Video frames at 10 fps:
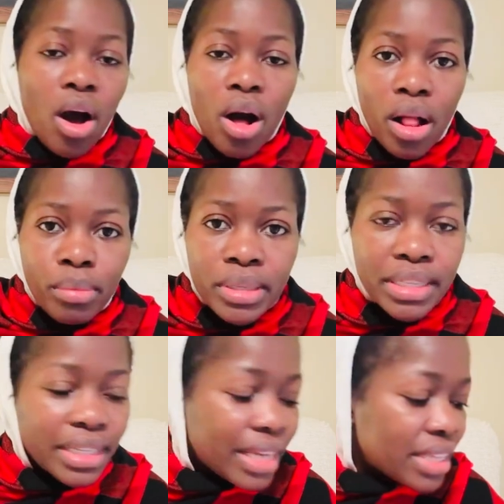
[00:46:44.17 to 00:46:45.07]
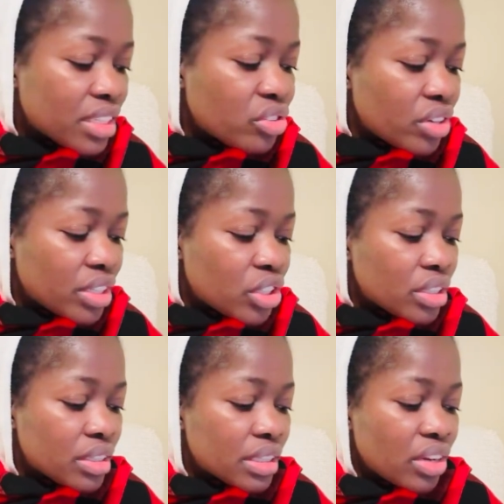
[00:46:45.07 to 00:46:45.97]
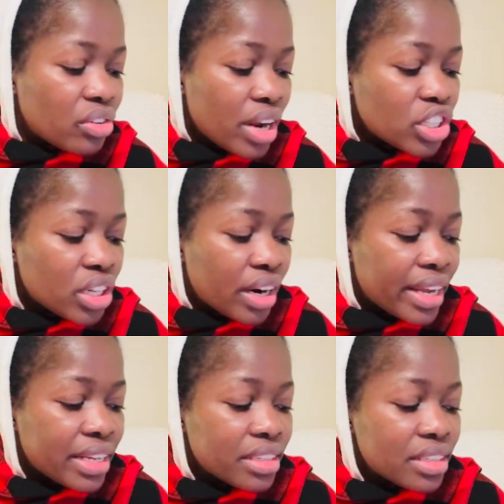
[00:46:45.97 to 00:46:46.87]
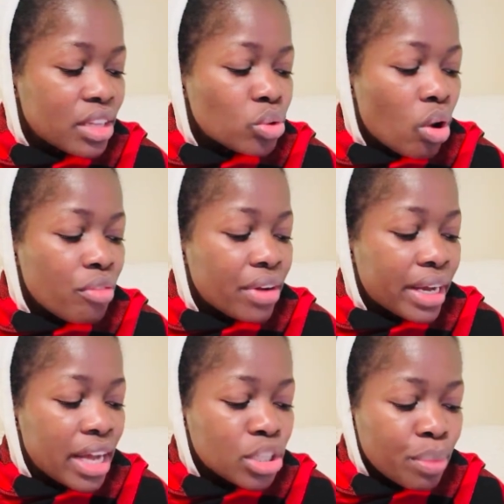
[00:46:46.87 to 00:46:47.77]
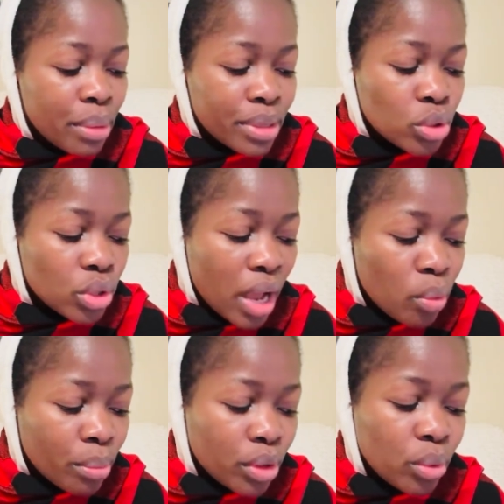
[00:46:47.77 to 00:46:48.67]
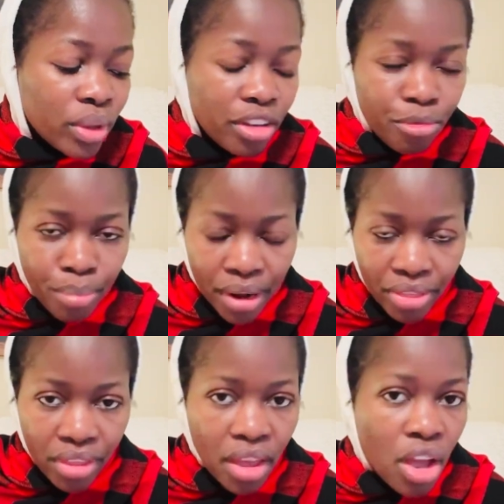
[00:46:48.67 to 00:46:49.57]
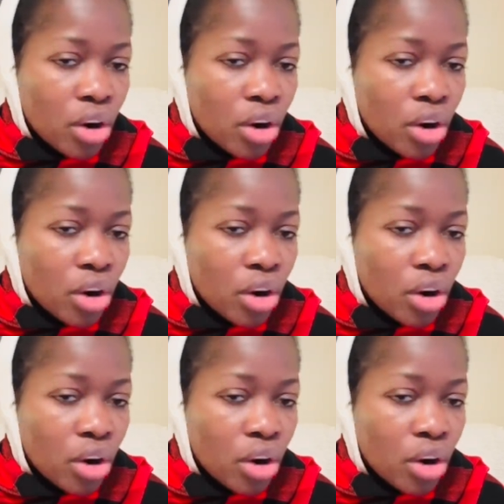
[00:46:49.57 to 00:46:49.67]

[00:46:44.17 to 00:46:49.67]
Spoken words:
Almost a dozen regions in Russia are getting set to offer a cash payment to young women who give birth.